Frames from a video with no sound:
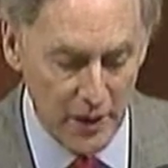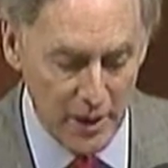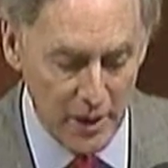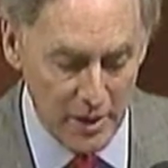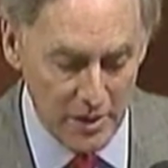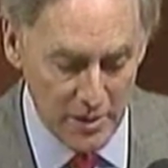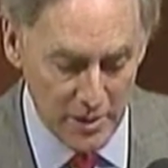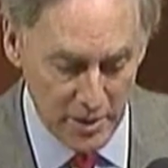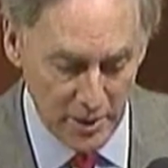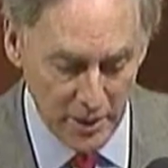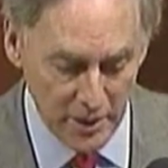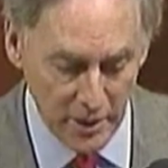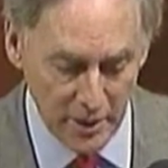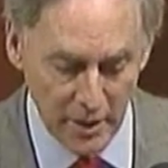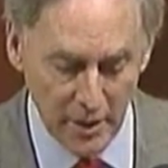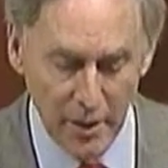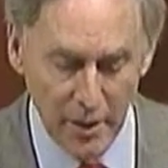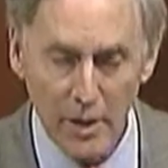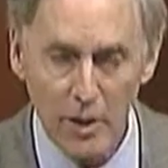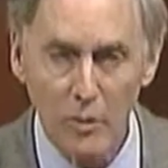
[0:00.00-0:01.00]
easing
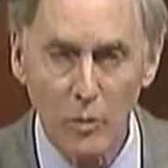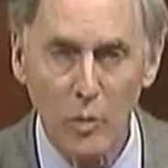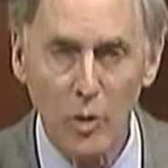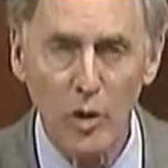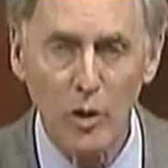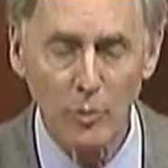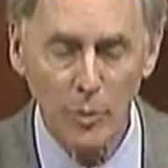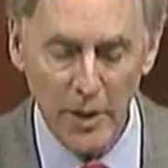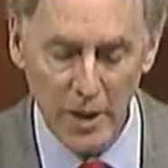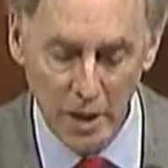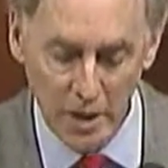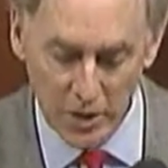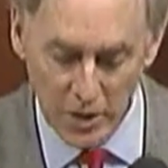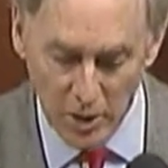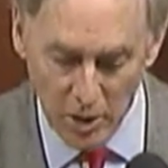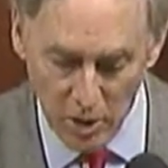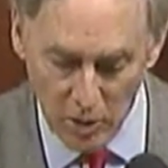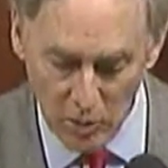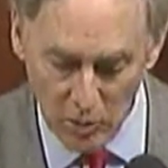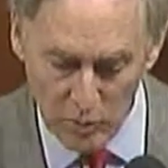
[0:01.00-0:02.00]
will be
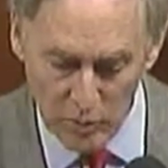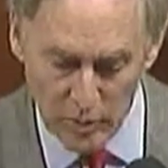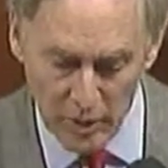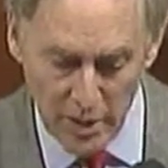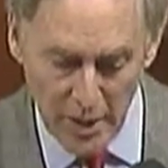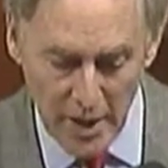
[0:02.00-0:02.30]
unknown,